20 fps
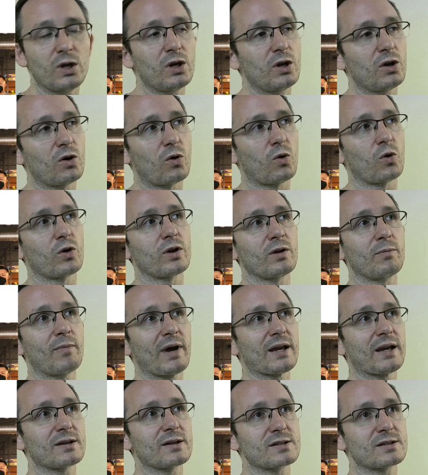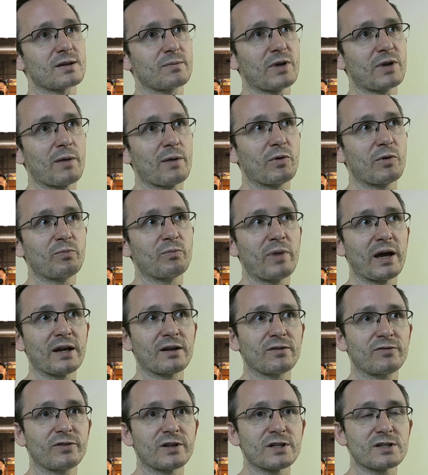or you might get some type of
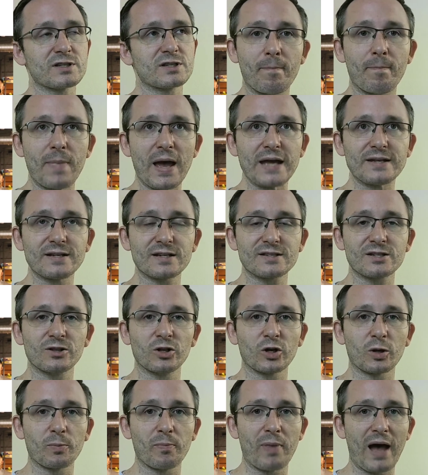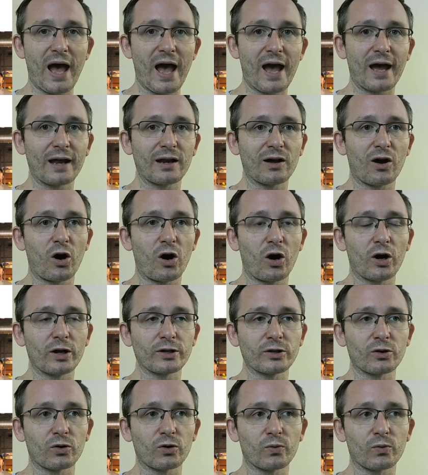benefits. It doesn't look bad on
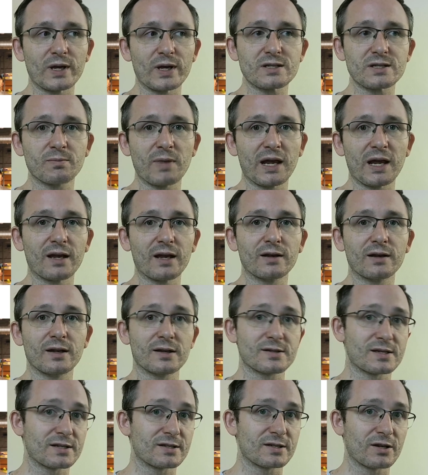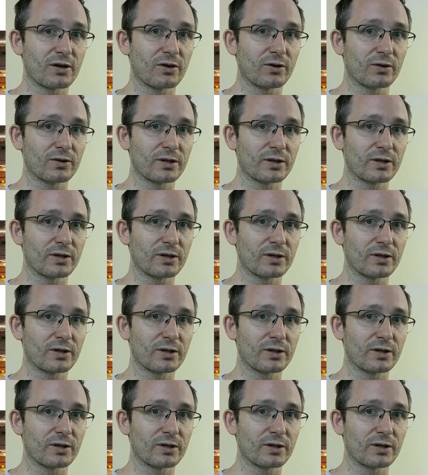your resume necessarily.